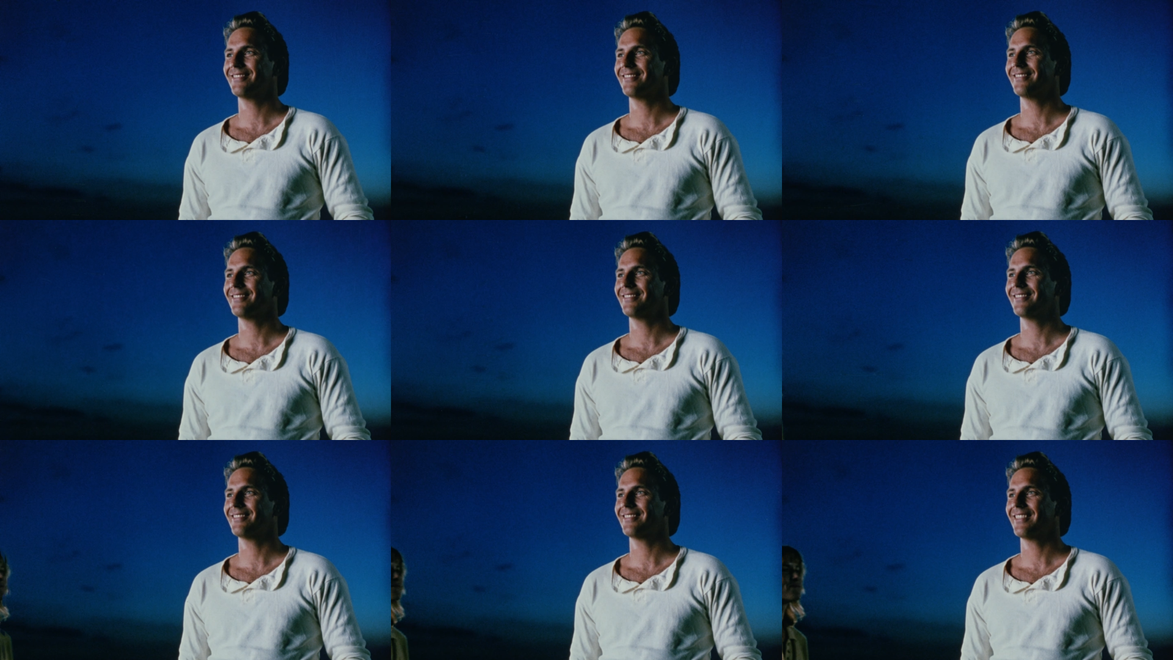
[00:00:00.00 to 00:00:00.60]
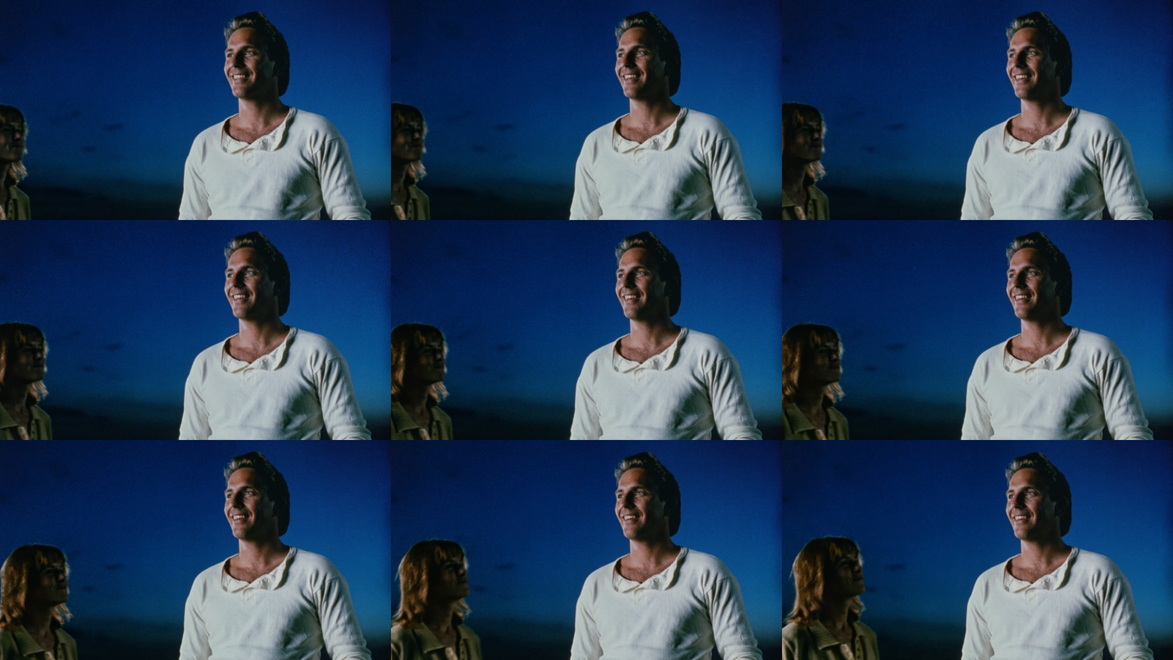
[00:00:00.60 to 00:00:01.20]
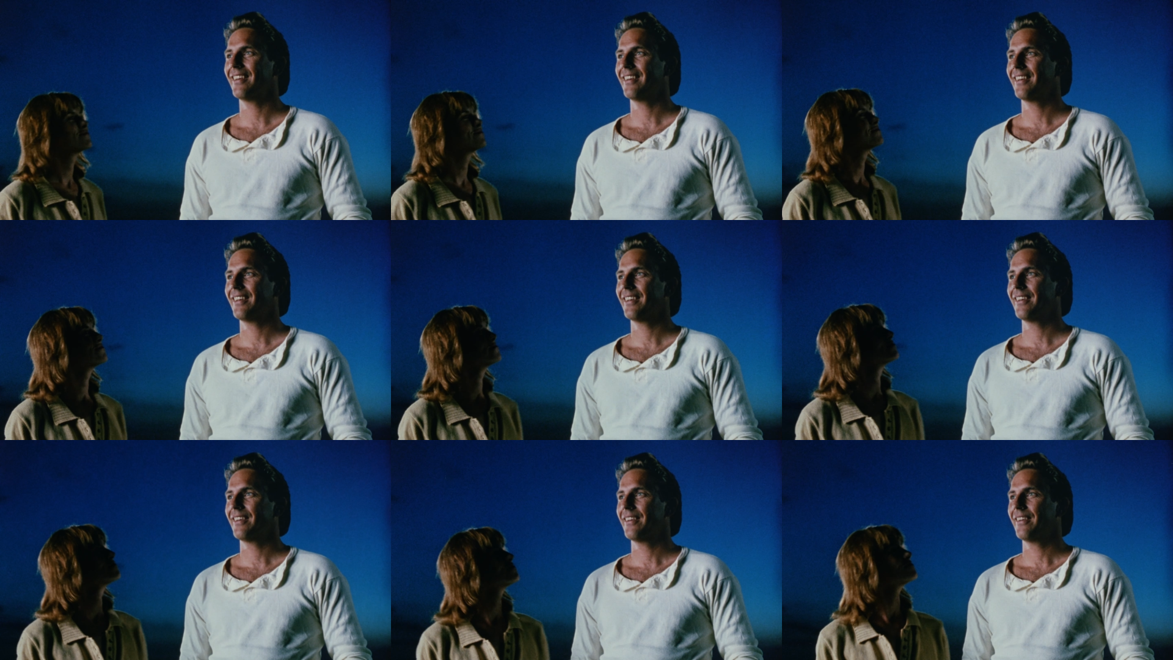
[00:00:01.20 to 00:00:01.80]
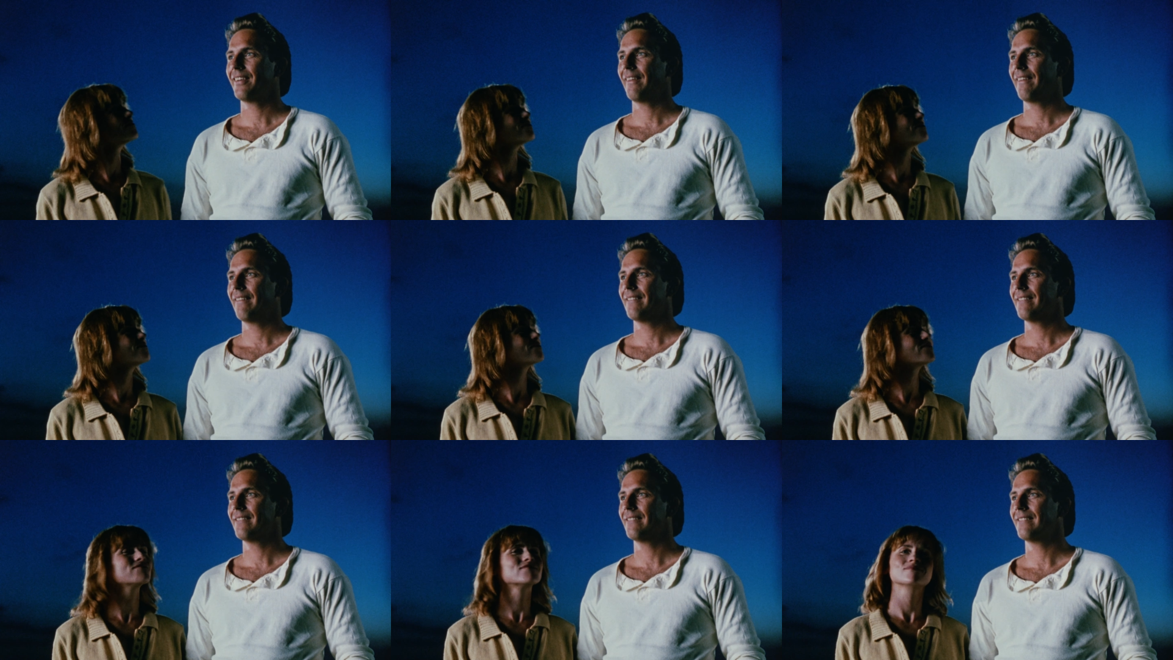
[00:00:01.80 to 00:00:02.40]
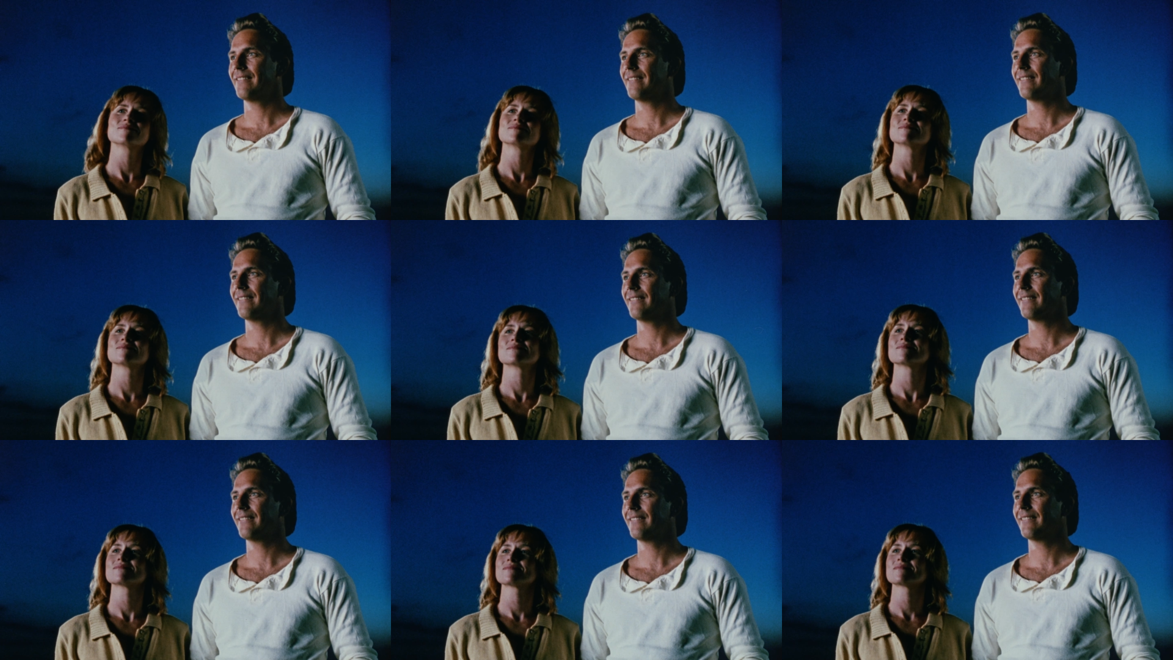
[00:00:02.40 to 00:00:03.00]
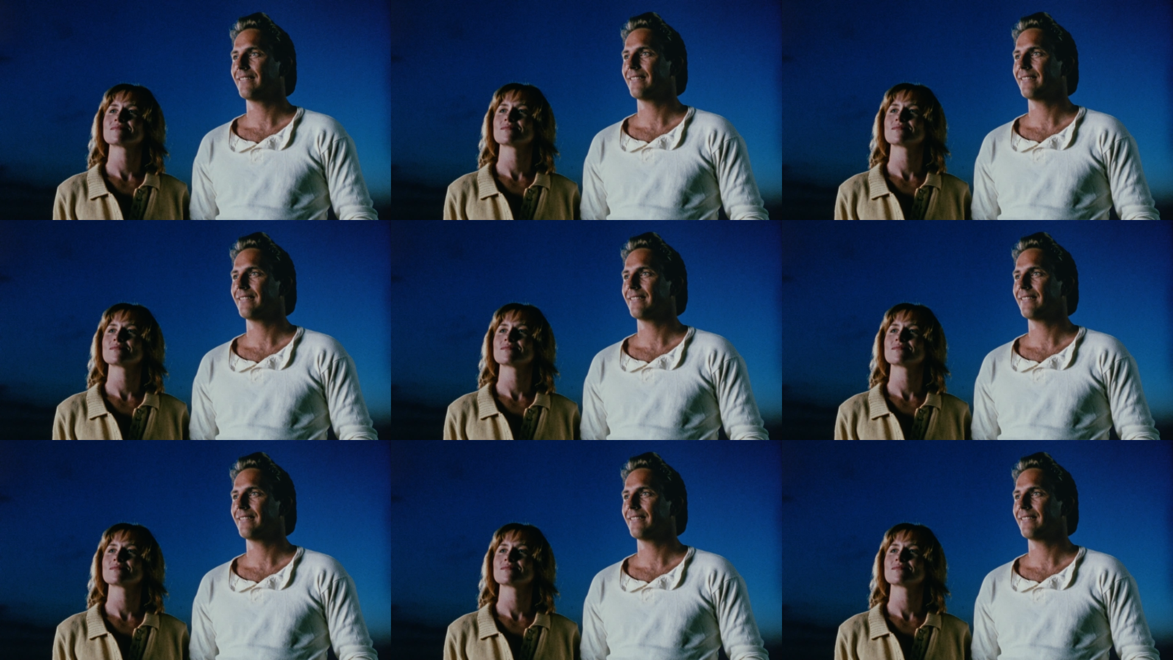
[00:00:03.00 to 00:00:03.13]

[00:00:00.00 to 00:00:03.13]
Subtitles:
No one is speaking in this clip.